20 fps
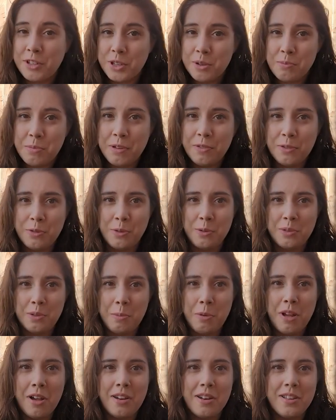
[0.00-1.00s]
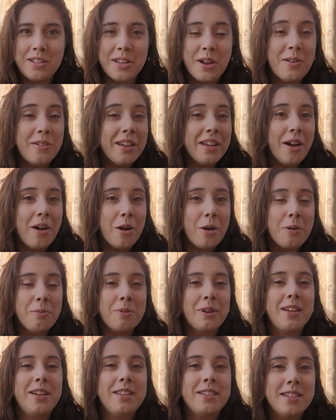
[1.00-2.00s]
don't be fooled, the plant is only
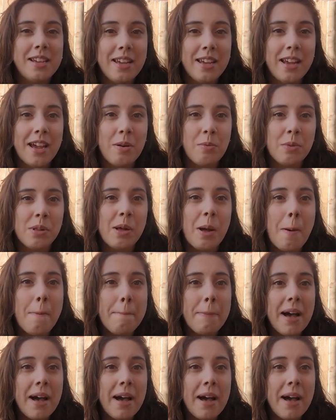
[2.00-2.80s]
home mating and will come